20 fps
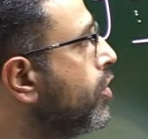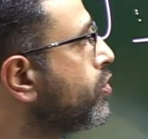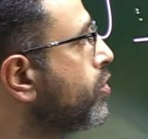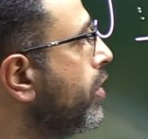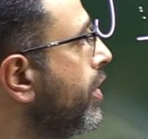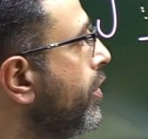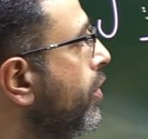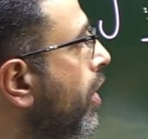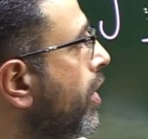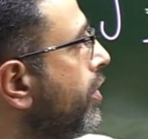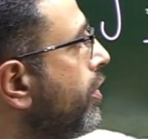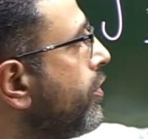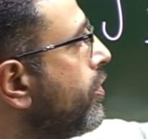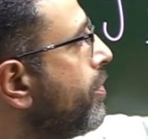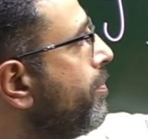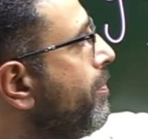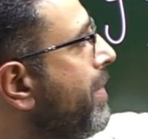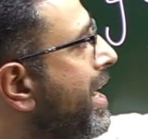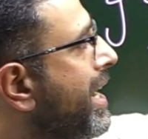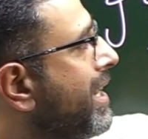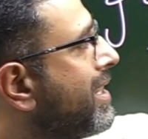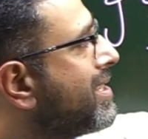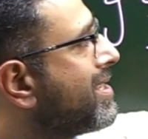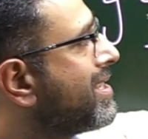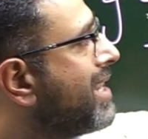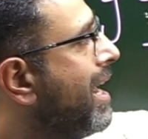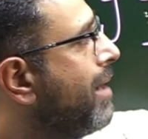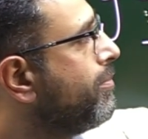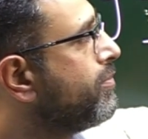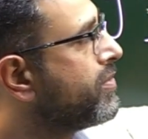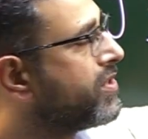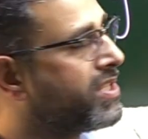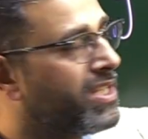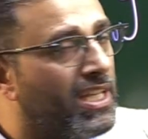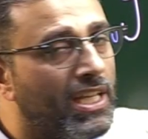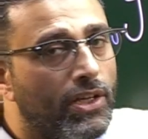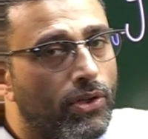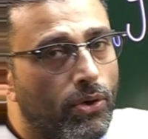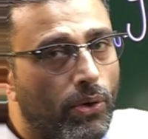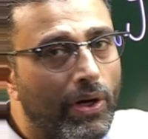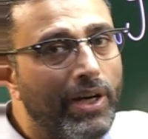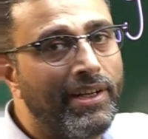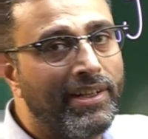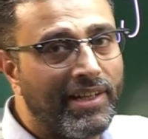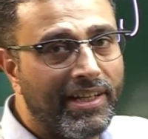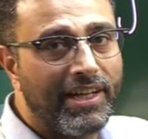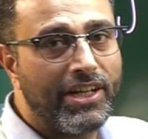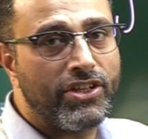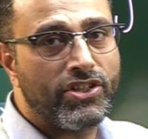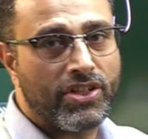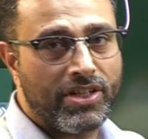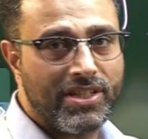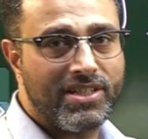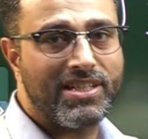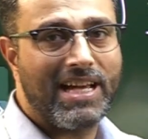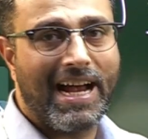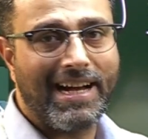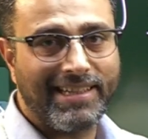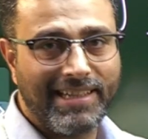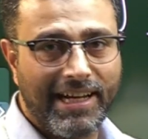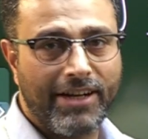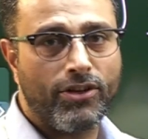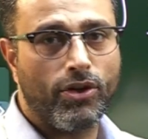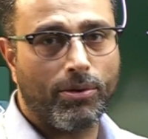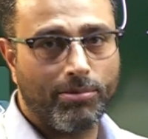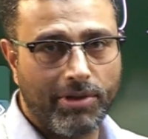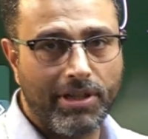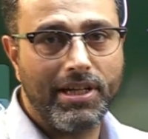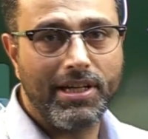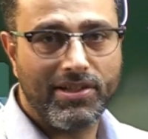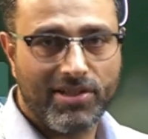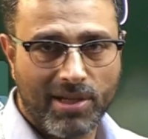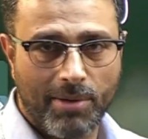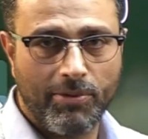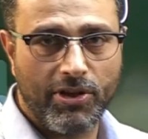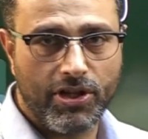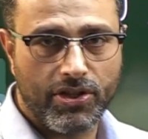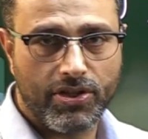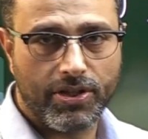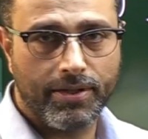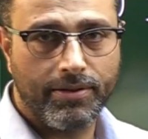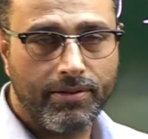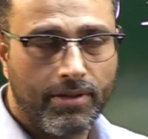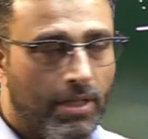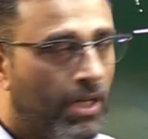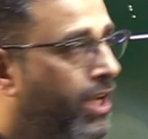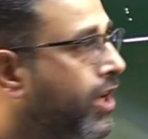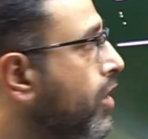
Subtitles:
So in order to make sum zero, integration is at the end of the day summation.